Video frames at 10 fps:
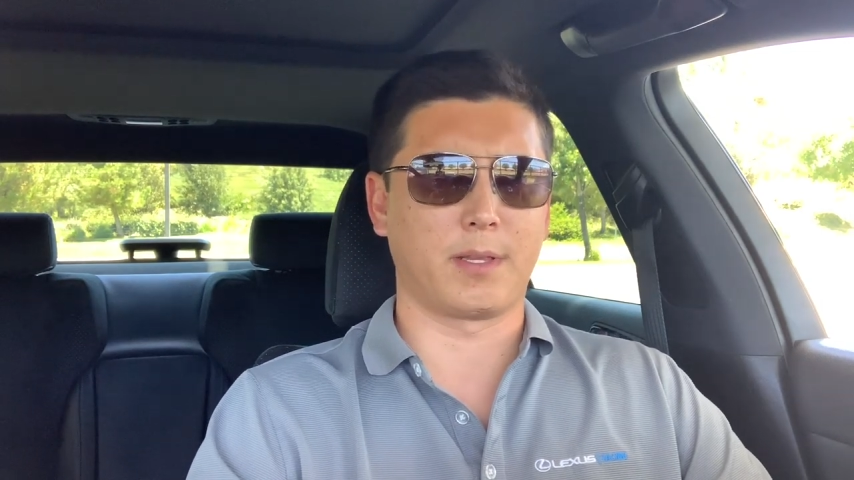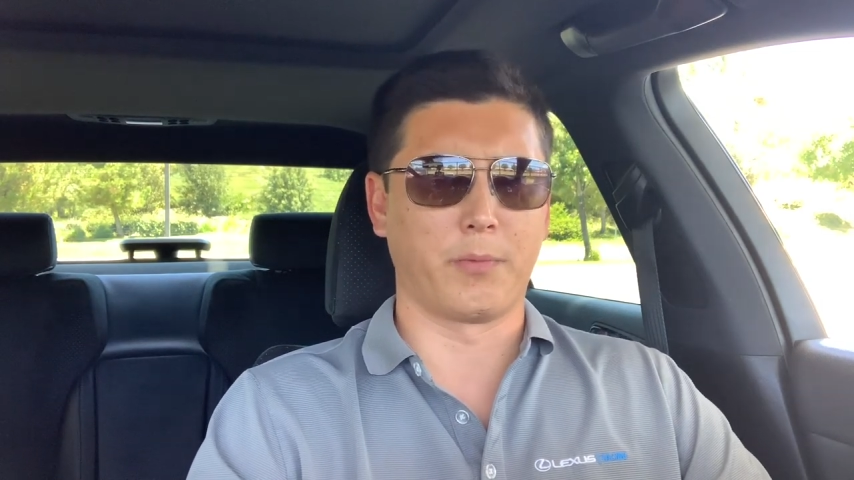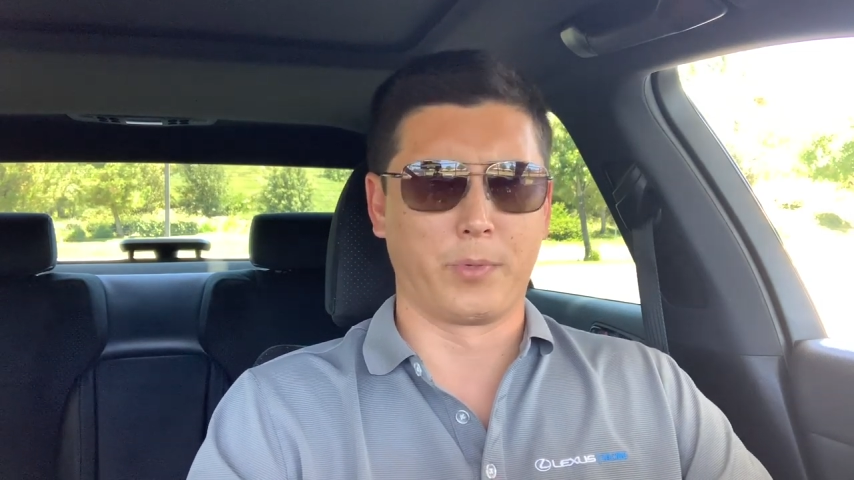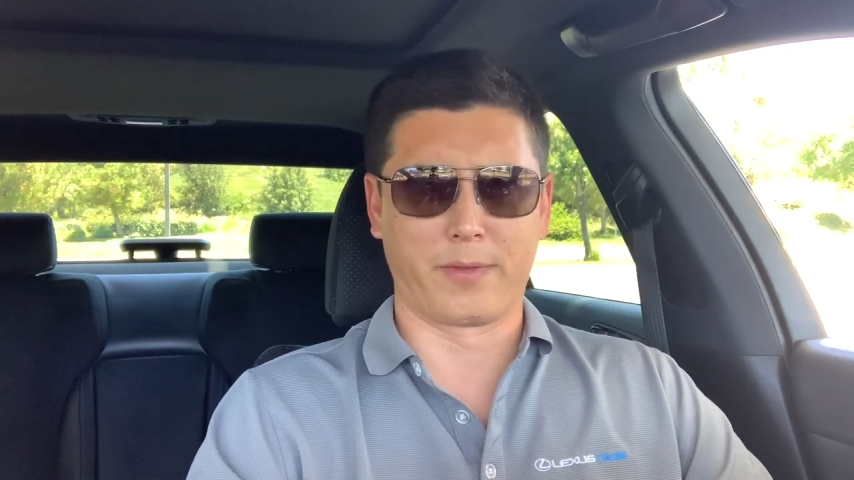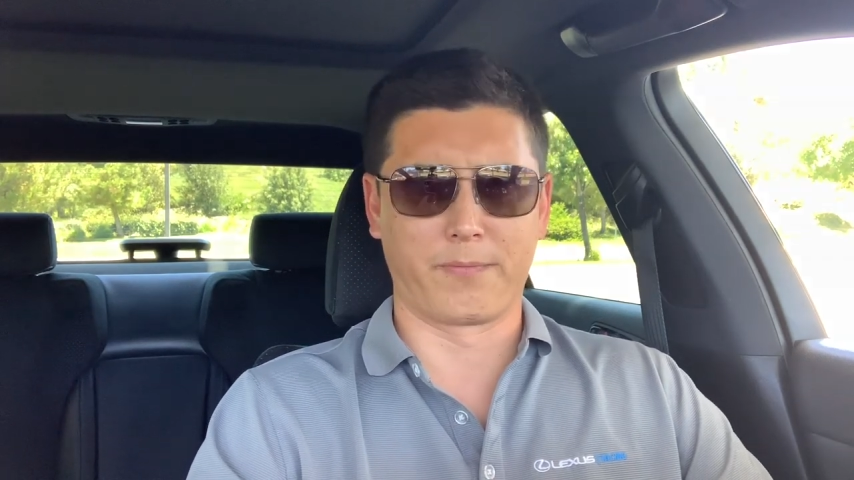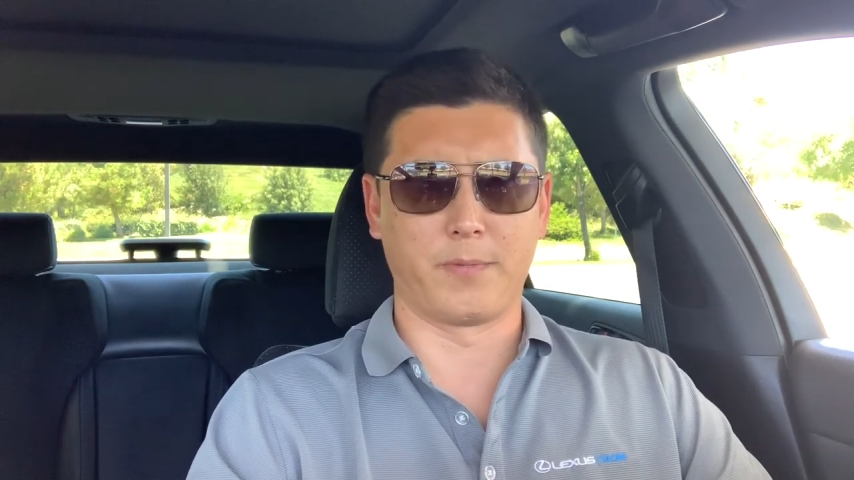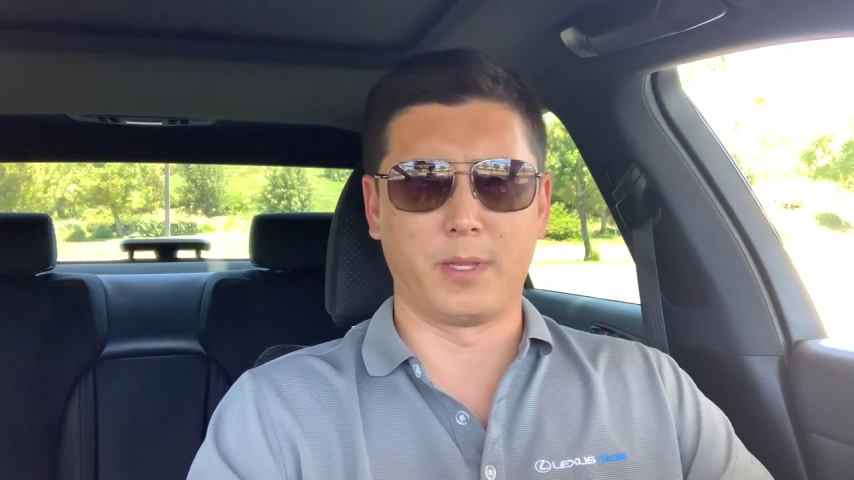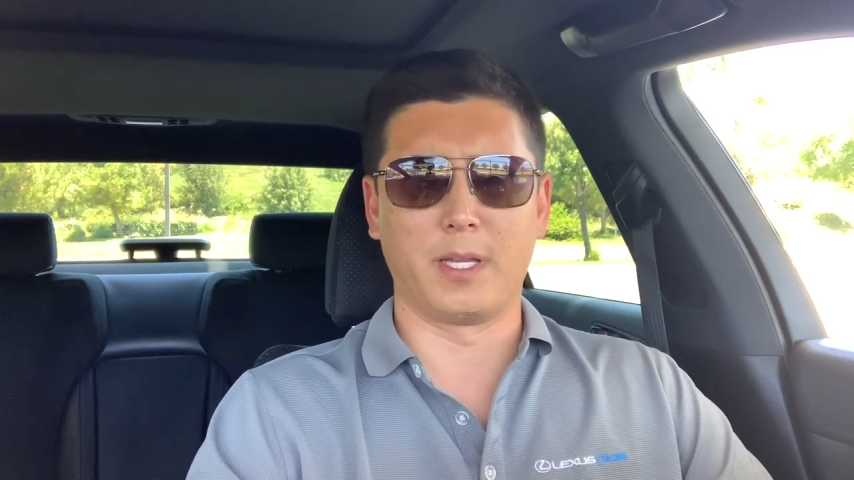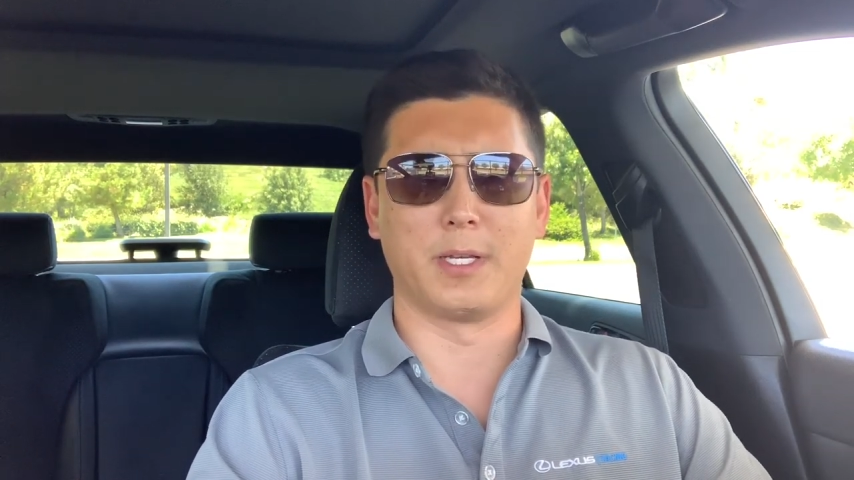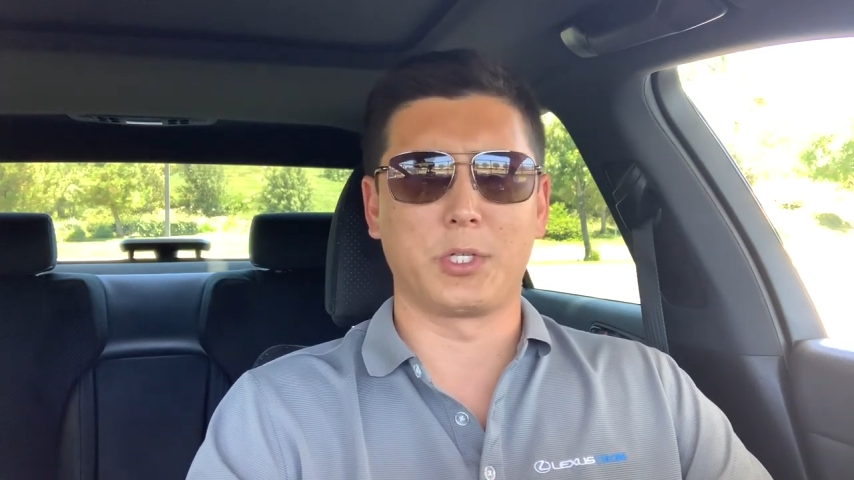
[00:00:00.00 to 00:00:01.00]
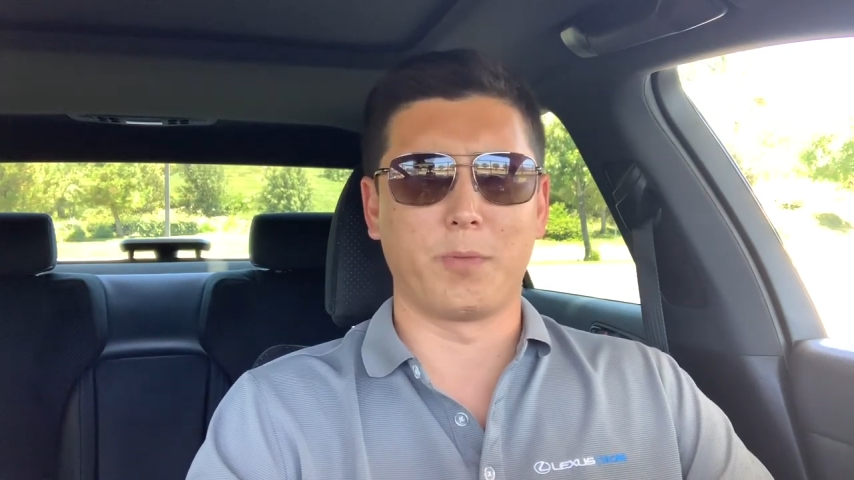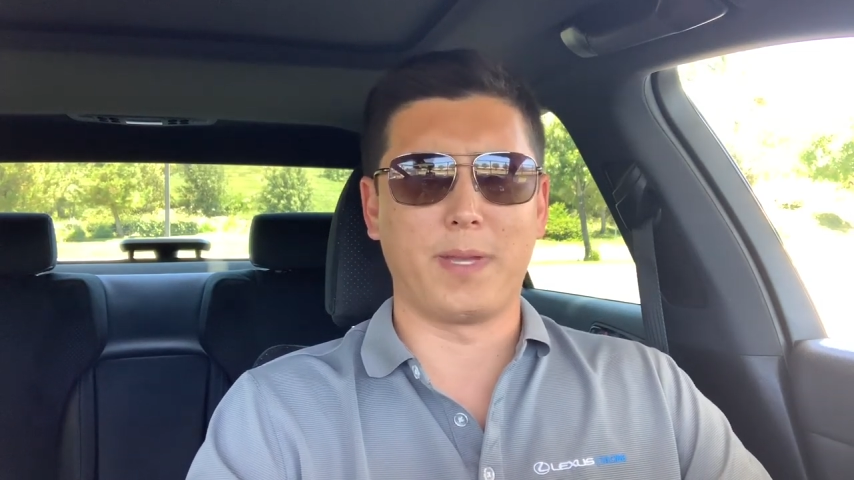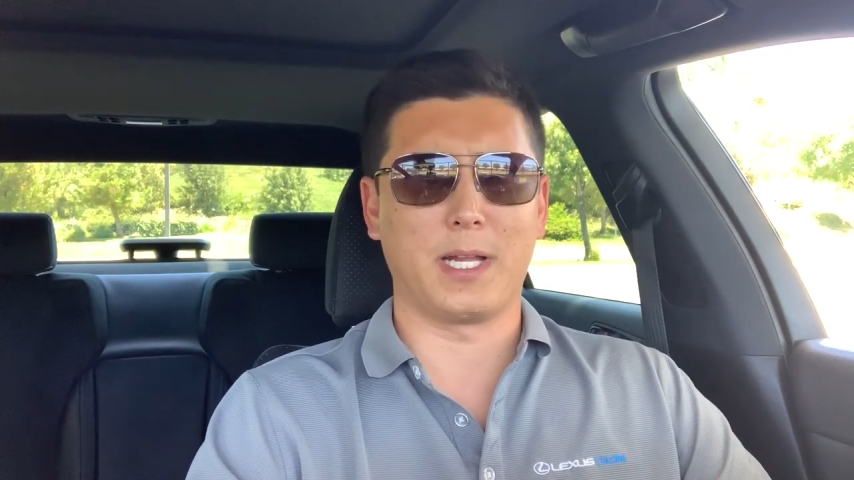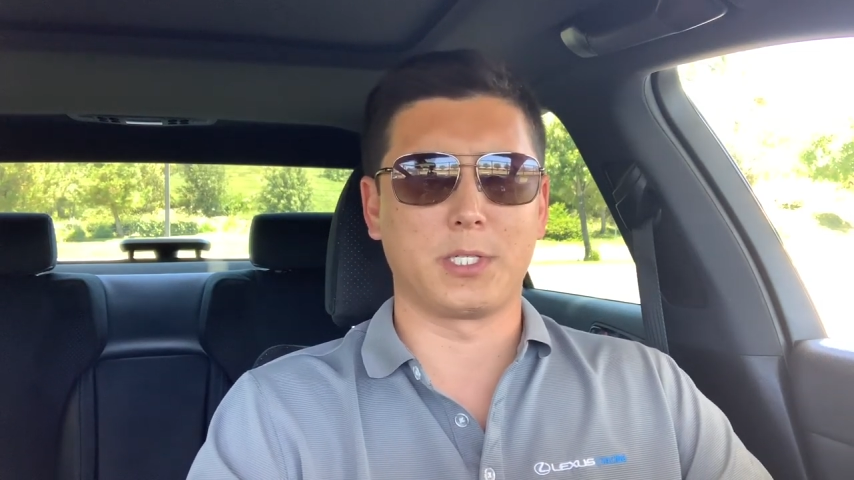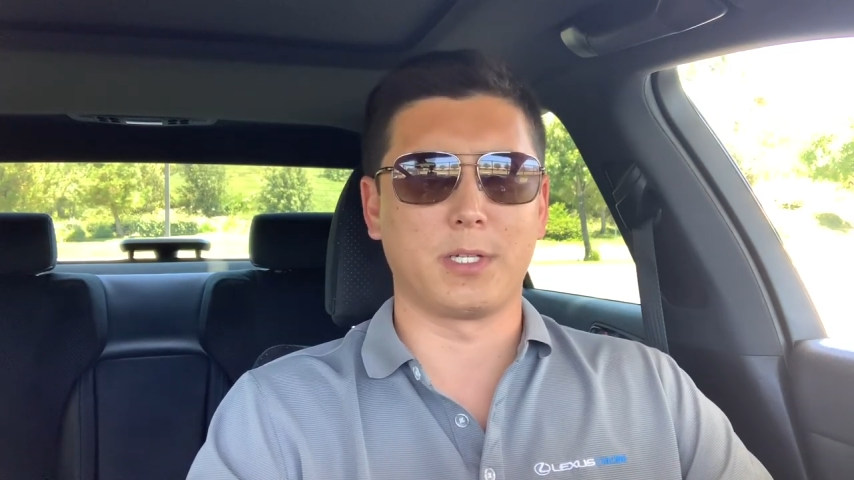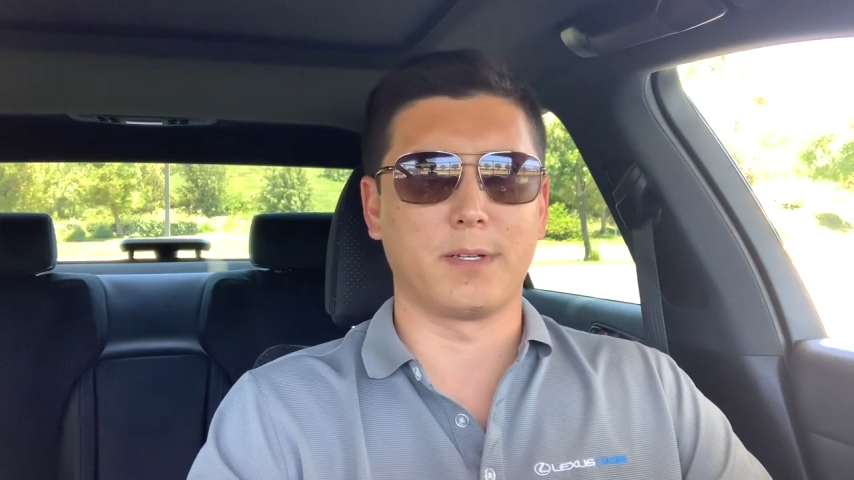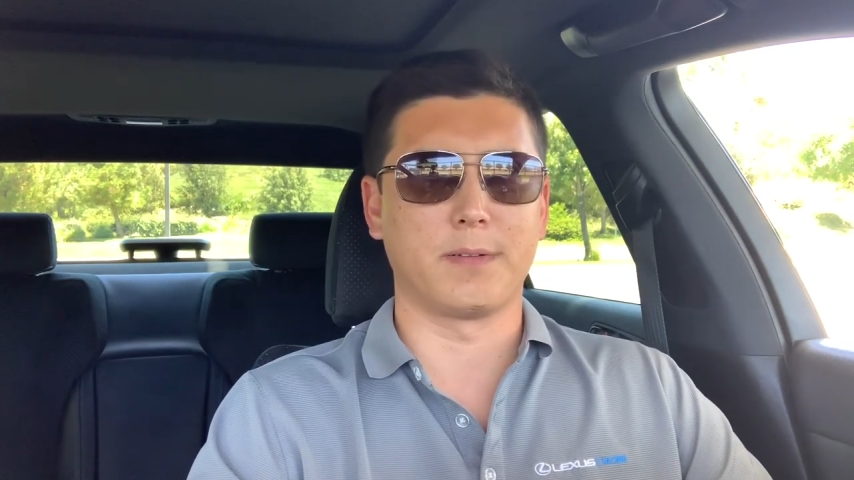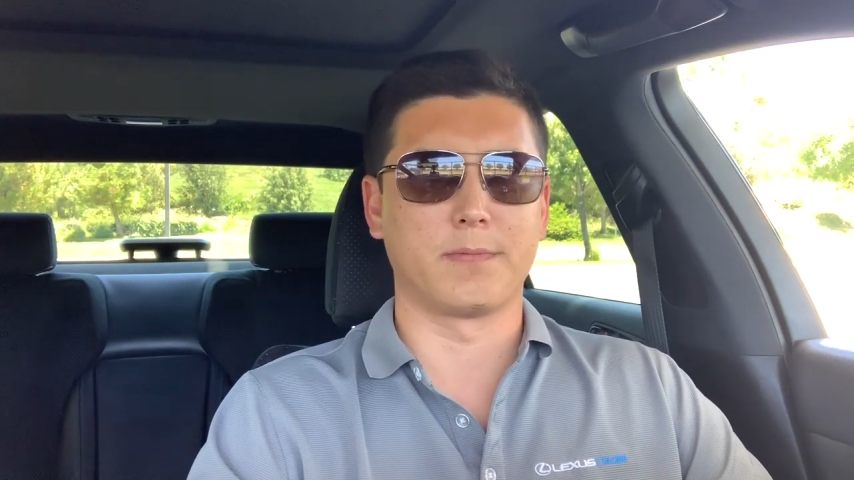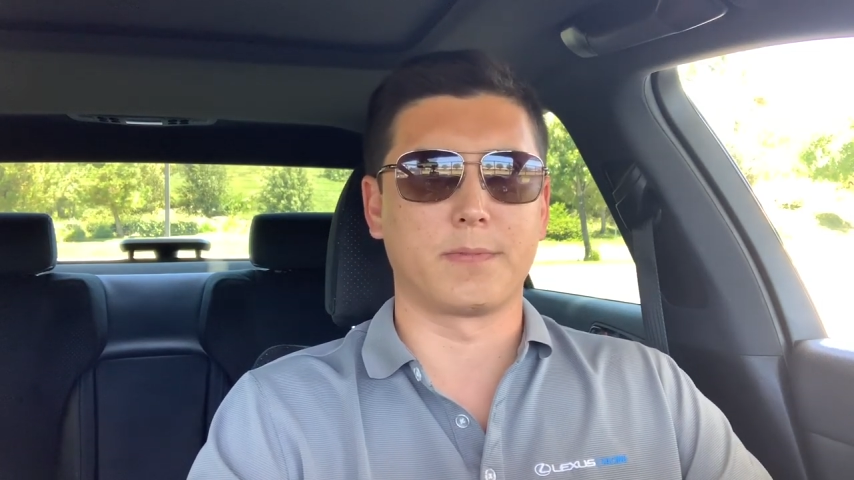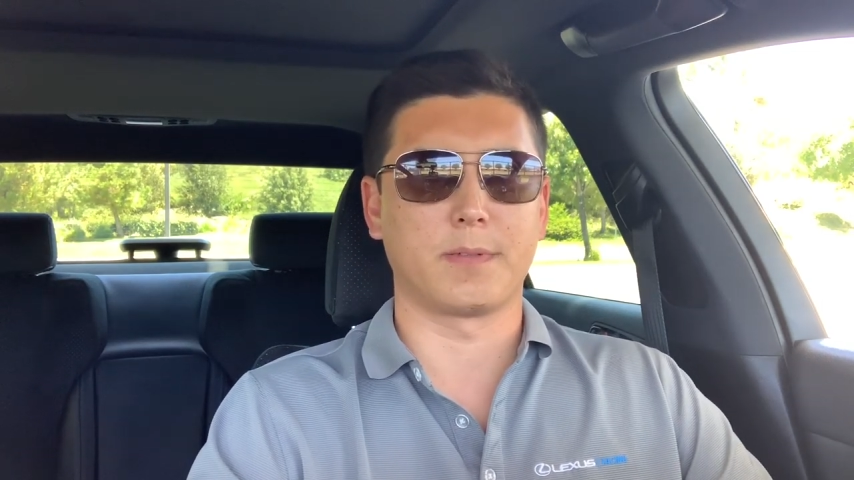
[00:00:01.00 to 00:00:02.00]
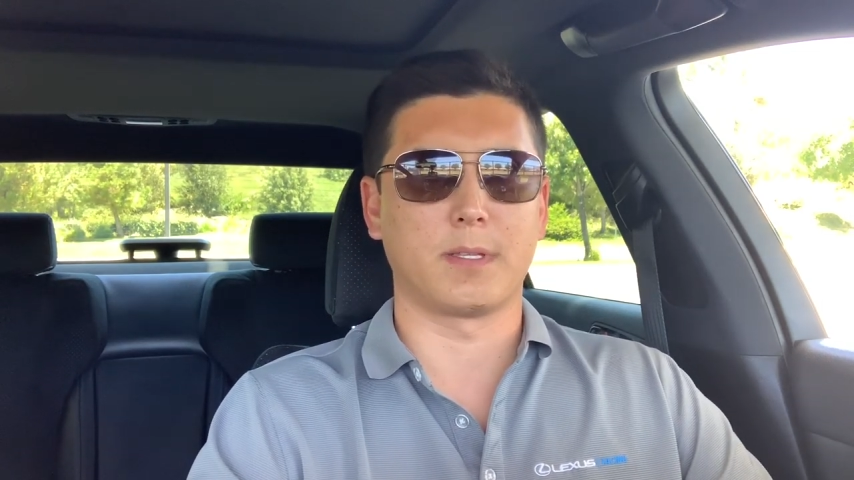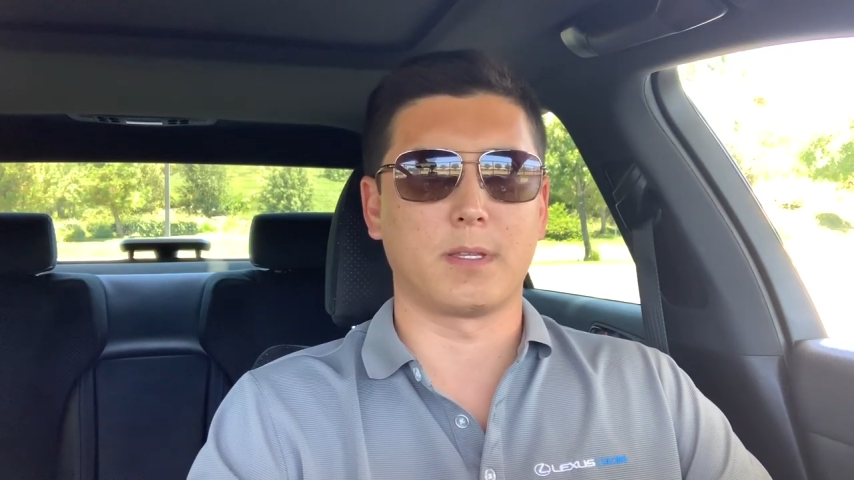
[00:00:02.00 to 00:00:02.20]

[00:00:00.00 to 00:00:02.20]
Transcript: with the initial batch of